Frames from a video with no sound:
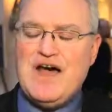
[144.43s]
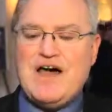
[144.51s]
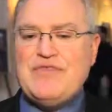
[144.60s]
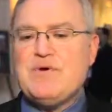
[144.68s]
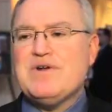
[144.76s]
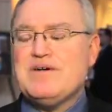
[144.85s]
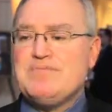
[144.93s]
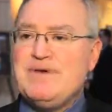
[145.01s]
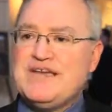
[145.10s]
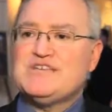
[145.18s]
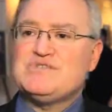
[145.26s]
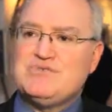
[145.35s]
I think one of the
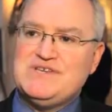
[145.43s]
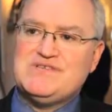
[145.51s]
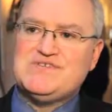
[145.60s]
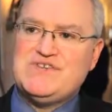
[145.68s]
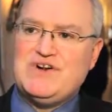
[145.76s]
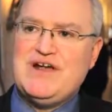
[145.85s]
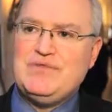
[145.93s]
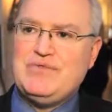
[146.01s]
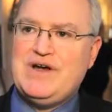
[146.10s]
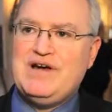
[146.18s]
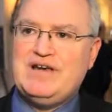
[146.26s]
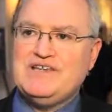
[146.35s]
biggest risks that are out
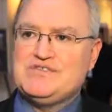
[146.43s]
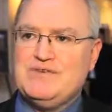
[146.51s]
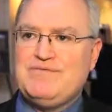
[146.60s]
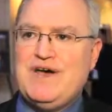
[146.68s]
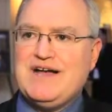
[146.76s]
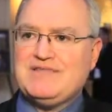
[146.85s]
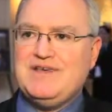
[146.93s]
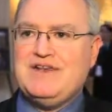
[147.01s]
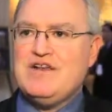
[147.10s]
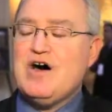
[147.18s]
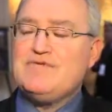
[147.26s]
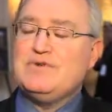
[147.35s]
there is the fact that
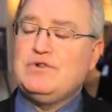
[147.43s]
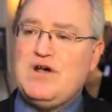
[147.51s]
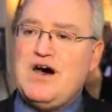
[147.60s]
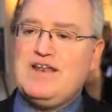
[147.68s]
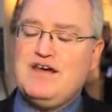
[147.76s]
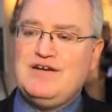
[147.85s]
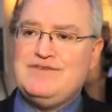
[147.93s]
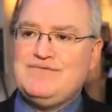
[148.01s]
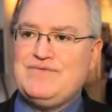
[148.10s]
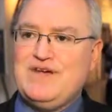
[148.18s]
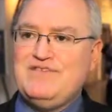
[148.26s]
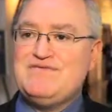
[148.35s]
an awful lot
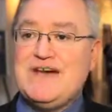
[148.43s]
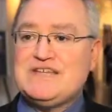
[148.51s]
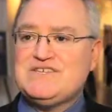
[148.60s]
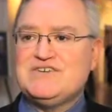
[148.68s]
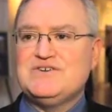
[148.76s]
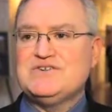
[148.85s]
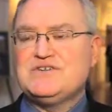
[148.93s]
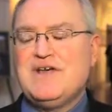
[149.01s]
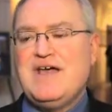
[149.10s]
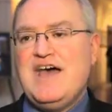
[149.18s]
of investors